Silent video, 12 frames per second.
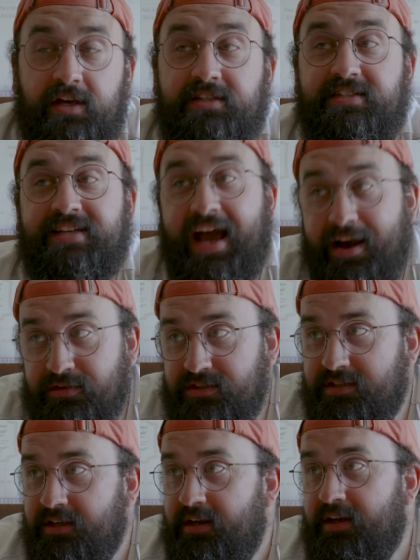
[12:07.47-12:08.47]
It
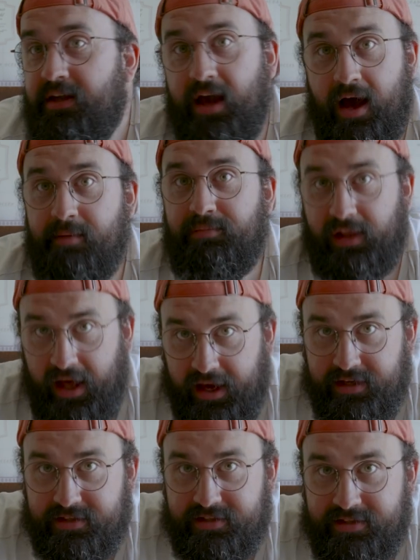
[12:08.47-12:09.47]
sounds
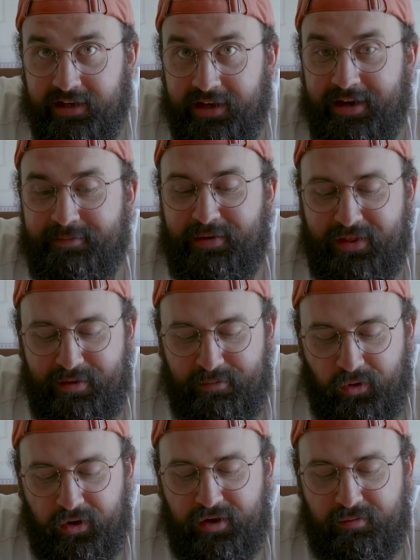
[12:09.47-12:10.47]
complex, but the
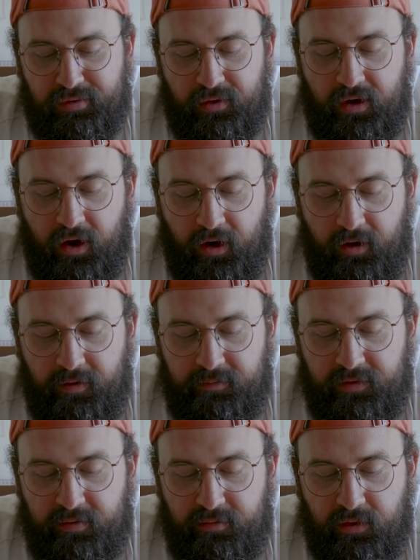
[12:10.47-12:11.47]
more you brew at
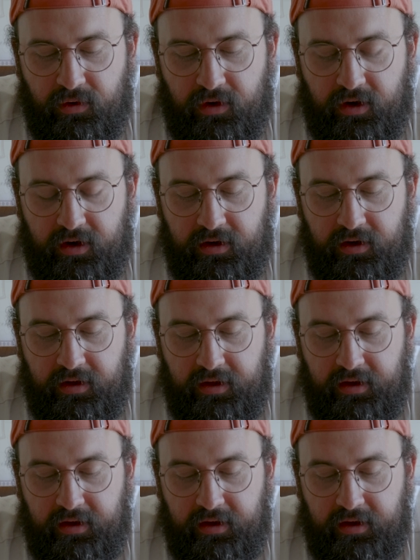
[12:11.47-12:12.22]
home, the more